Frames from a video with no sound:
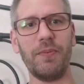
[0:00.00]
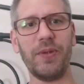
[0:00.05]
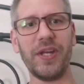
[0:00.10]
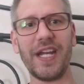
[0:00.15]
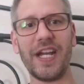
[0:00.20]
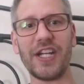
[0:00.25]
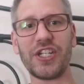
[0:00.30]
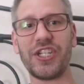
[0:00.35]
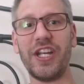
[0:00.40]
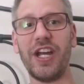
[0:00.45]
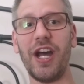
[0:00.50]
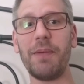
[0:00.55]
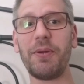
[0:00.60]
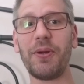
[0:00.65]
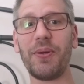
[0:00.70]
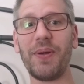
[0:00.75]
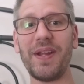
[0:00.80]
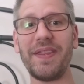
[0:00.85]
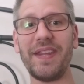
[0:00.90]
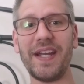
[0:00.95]
We can actually
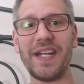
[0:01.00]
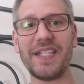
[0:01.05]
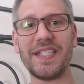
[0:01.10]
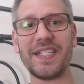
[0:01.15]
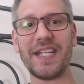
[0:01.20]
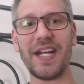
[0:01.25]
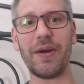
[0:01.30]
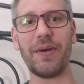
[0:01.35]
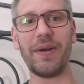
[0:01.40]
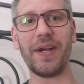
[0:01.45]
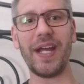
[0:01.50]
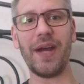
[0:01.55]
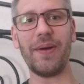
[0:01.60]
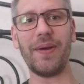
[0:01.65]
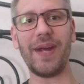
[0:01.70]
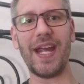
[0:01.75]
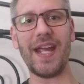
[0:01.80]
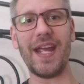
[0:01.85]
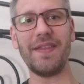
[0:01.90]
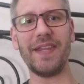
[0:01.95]
upgrade the ice tower
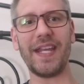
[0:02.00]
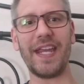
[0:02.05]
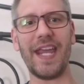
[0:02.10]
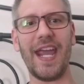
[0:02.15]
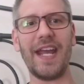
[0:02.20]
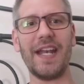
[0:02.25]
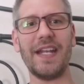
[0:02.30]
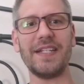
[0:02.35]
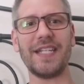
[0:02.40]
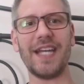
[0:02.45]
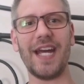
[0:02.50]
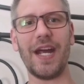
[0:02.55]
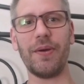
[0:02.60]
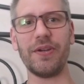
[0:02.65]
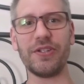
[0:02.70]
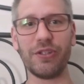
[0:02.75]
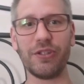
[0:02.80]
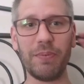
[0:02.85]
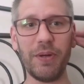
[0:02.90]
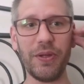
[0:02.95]
now and the cannon
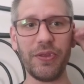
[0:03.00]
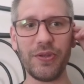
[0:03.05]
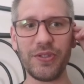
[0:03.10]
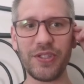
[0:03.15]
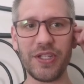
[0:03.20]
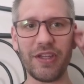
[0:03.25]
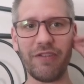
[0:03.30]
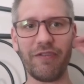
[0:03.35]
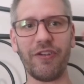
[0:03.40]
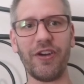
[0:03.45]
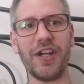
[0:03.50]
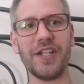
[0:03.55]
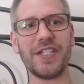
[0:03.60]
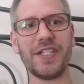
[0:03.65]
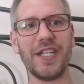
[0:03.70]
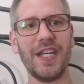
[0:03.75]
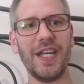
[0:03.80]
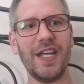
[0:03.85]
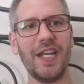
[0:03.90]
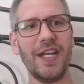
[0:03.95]
tower, so put those at the
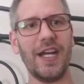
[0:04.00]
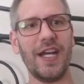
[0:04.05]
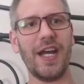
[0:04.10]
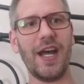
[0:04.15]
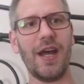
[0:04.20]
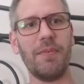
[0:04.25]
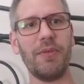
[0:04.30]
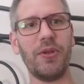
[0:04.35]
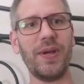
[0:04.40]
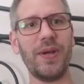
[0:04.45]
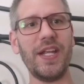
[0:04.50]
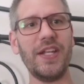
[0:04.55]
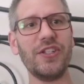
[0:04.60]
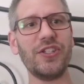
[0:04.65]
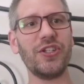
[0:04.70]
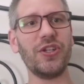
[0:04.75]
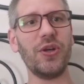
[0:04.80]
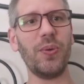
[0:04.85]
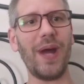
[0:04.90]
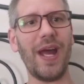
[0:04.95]
front. There
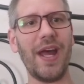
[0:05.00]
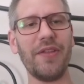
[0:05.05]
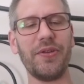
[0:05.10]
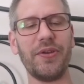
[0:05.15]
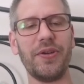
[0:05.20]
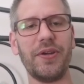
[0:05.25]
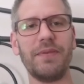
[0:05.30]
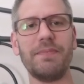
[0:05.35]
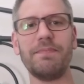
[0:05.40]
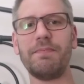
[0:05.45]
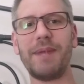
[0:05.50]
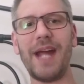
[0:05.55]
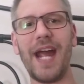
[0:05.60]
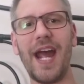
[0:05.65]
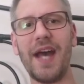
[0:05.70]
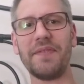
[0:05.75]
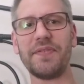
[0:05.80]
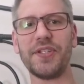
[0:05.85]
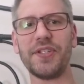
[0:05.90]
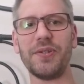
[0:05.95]
is no other
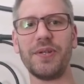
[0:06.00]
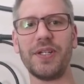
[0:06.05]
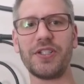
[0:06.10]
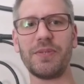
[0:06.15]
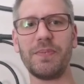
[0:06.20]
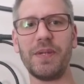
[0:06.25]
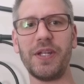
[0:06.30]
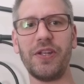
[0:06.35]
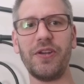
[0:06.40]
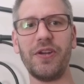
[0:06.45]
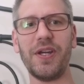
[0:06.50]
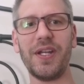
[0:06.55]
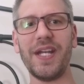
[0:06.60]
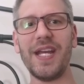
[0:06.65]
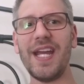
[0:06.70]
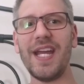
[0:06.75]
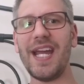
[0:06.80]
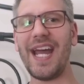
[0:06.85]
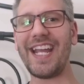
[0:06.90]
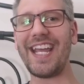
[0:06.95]
paths, so that should be
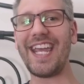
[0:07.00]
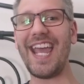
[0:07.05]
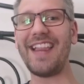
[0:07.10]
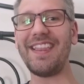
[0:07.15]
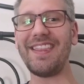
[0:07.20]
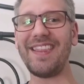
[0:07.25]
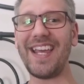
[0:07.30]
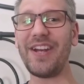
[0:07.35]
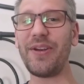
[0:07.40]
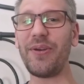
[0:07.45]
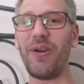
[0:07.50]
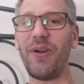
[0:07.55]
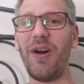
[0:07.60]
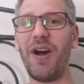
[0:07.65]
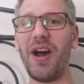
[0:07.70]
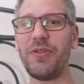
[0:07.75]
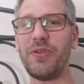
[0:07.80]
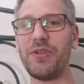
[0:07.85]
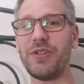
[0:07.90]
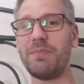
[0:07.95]
good. Again, later
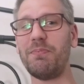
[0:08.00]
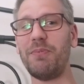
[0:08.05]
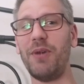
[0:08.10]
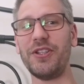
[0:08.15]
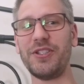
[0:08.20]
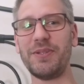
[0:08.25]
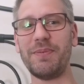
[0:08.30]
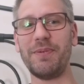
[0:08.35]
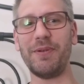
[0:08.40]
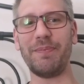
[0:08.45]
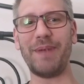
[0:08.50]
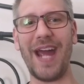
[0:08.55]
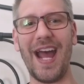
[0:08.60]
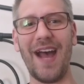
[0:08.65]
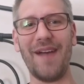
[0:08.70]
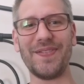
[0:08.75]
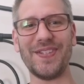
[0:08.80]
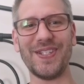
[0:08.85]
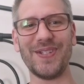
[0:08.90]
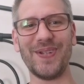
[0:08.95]
on there's multiple
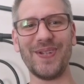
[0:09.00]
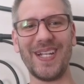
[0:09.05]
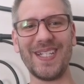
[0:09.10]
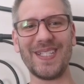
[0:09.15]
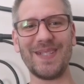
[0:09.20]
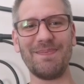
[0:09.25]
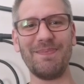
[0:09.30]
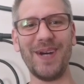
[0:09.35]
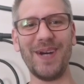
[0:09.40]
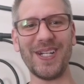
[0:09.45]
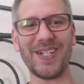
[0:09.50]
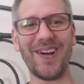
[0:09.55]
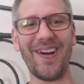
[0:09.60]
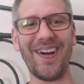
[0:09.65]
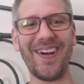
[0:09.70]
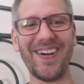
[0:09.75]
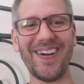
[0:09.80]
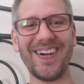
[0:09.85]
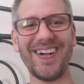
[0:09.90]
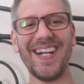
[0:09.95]
paths, so it gets much
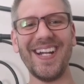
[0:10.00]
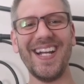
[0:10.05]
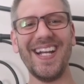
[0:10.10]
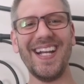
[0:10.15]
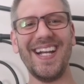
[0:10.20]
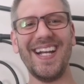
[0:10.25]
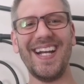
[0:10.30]
harder,